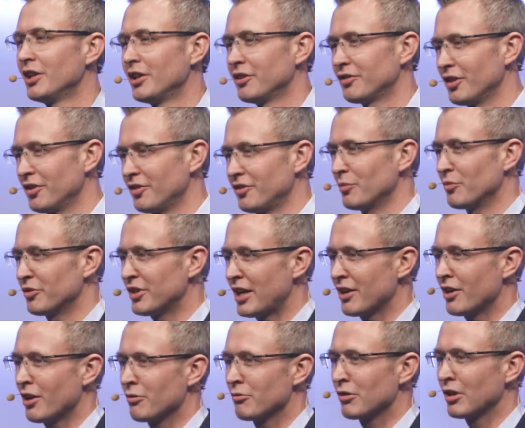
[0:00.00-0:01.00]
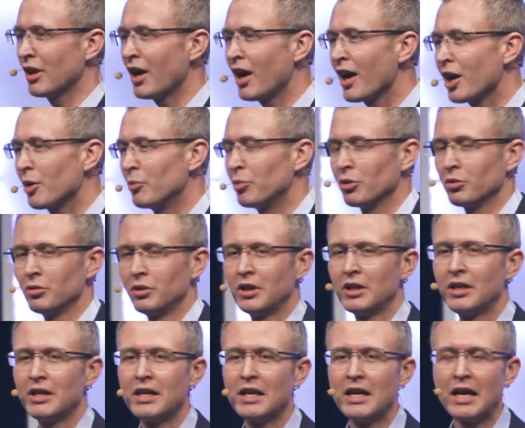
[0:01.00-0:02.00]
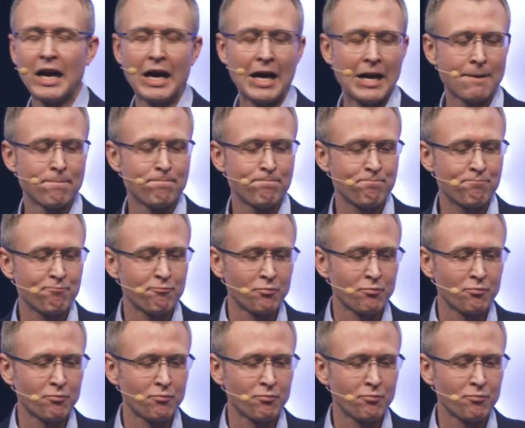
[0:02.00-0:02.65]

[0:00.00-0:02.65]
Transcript: systems that are reliable. Um,